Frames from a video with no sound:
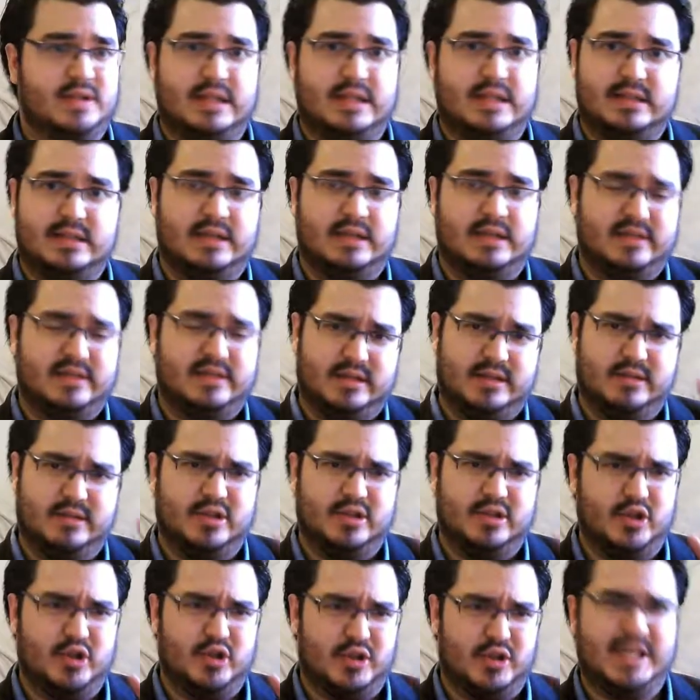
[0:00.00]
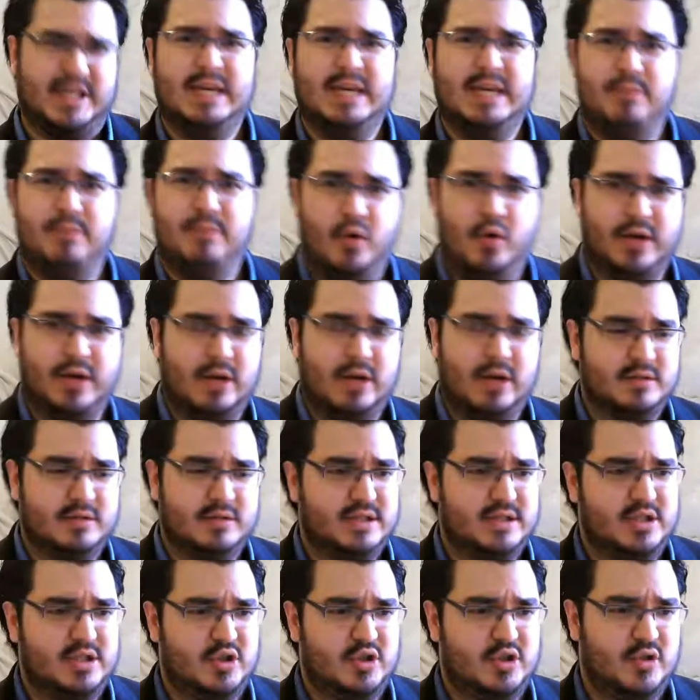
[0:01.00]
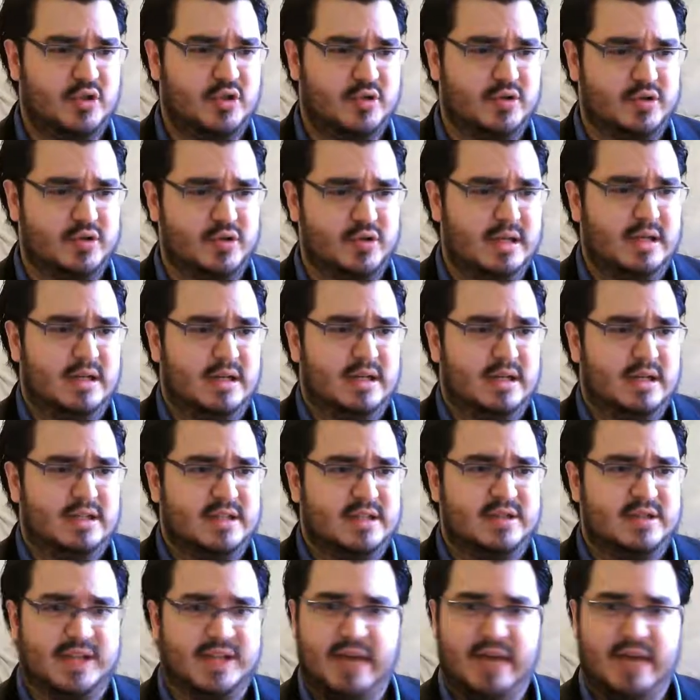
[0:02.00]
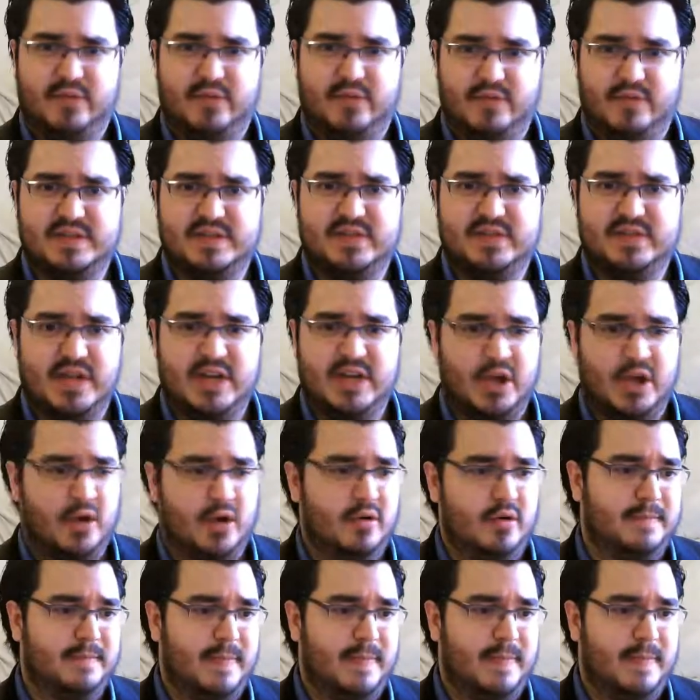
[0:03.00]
That's the key point I wanted you to get from this video.